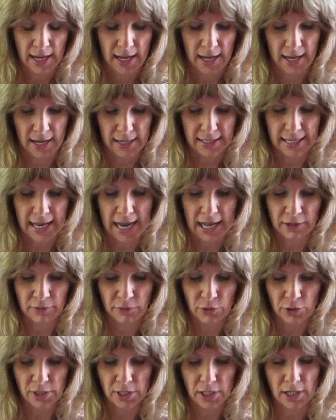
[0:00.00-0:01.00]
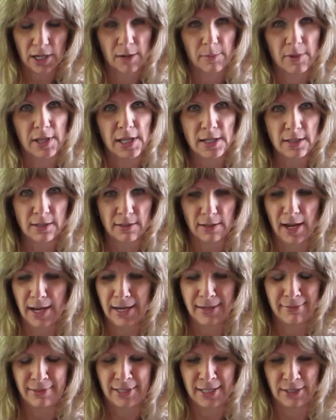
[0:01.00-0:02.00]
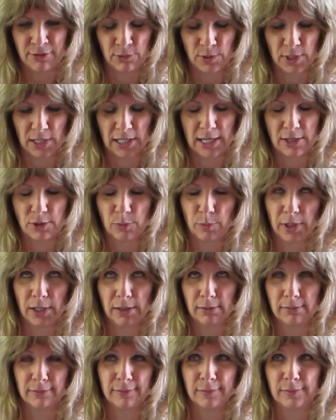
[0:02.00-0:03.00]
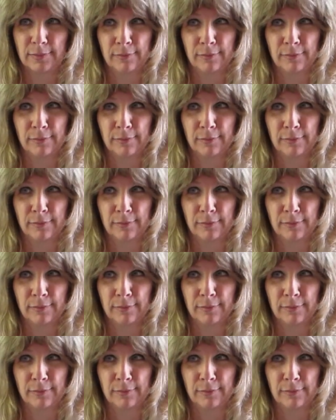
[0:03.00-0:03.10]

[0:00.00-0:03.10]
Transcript: Uh, California economy, this I didn't realize, but